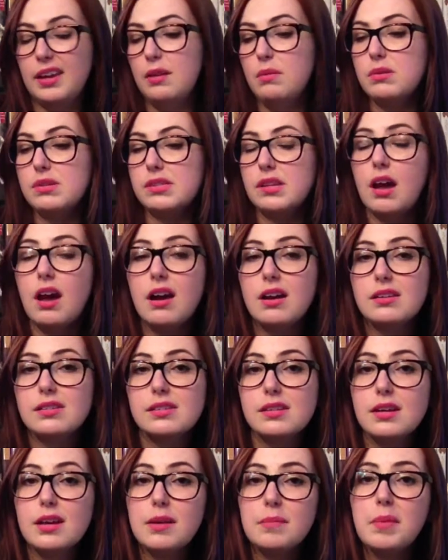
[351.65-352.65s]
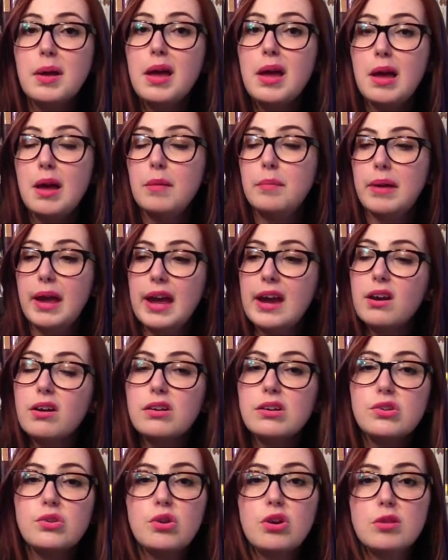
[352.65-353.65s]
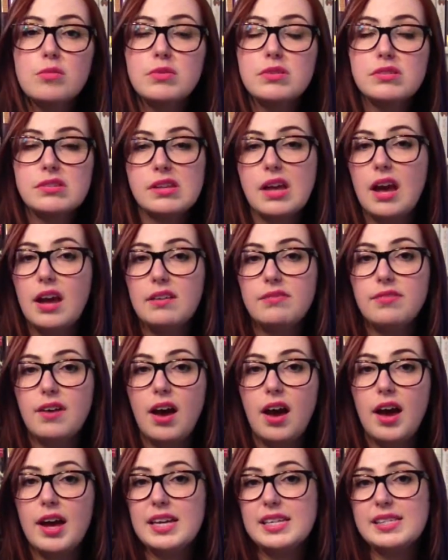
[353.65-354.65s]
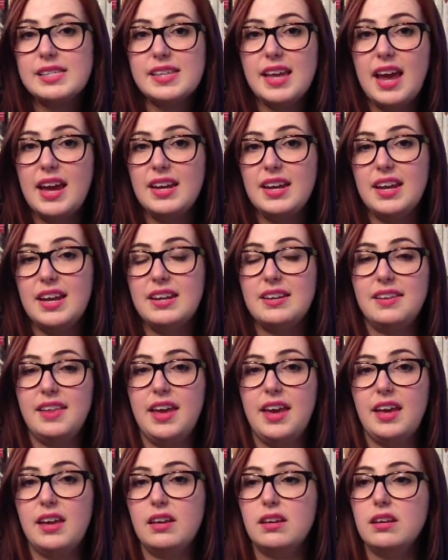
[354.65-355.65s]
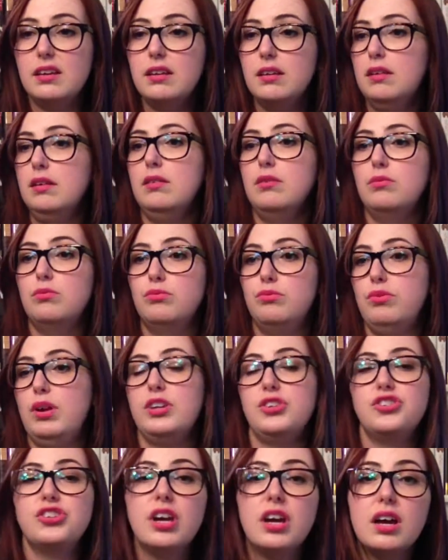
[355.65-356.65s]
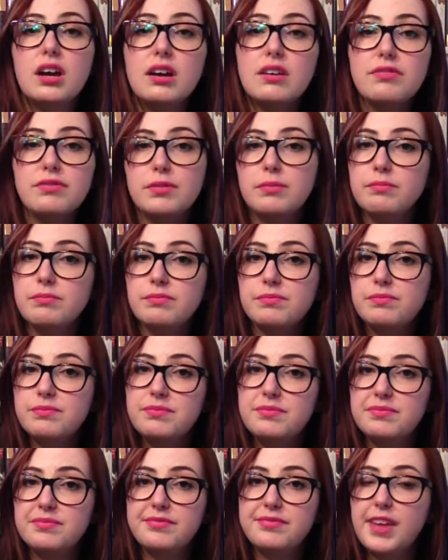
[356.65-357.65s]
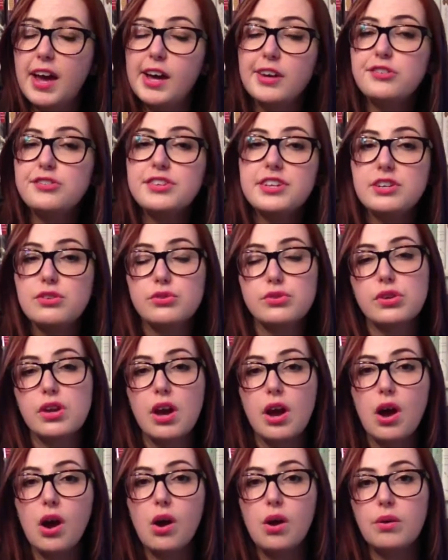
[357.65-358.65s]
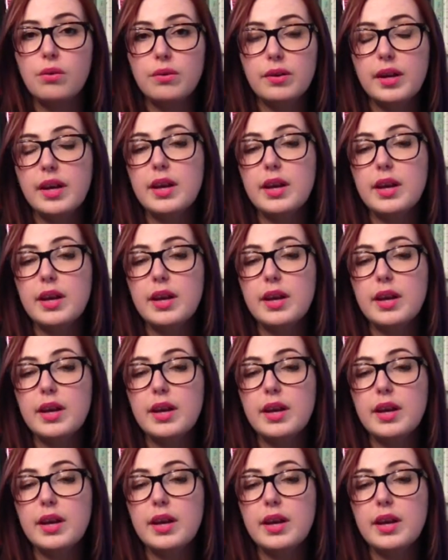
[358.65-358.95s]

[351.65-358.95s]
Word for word: It was awesome, paranormal sci fi set in like Russia from 100 years ago.